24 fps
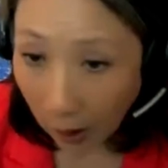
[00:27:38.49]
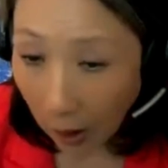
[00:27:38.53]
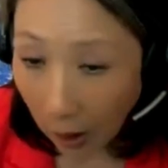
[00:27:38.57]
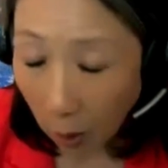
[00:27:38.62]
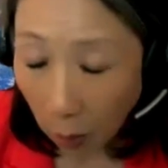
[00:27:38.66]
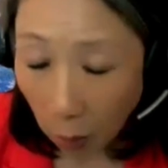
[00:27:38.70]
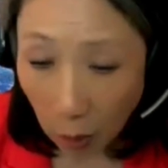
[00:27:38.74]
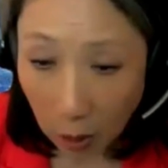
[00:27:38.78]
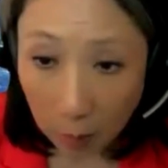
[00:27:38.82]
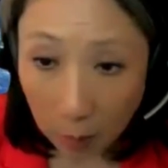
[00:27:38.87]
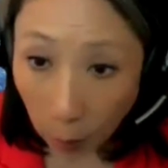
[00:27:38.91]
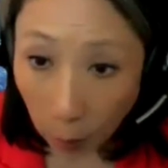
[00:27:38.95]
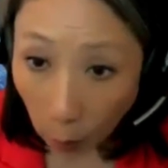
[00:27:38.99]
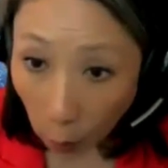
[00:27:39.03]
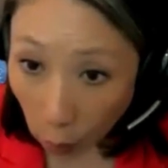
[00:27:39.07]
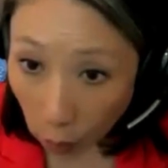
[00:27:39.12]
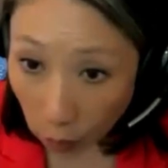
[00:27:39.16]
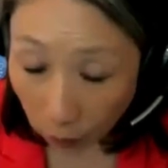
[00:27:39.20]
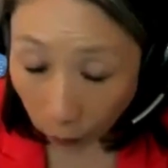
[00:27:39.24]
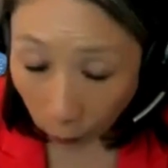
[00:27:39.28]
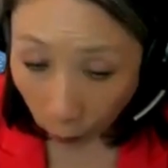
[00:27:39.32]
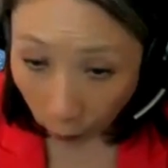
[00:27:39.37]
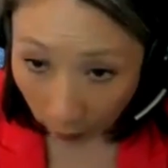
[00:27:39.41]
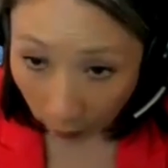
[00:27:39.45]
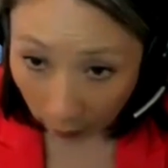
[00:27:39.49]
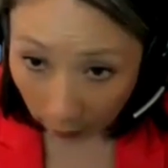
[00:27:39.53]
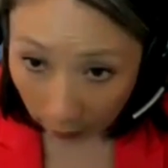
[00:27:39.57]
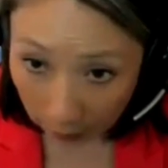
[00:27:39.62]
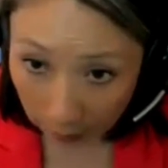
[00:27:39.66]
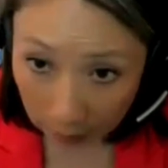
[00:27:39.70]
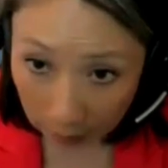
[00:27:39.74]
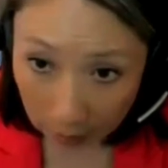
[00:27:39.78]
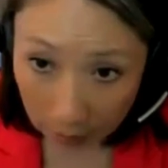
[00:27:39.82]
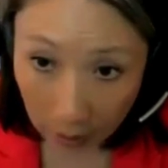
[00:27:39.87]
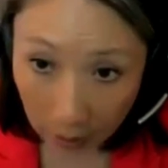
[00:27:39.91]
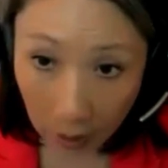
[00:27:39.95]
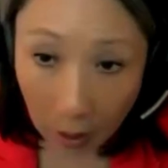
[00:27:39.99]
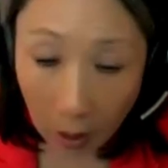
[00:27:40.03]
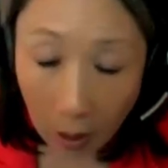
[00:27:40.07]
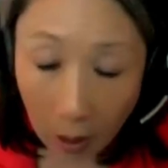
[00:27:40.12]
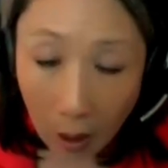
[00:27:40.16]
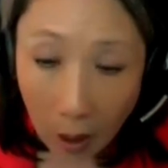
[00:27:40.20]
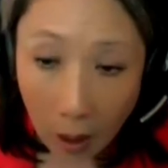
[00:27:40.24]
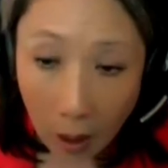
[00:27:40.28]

I can get reimbursed for this.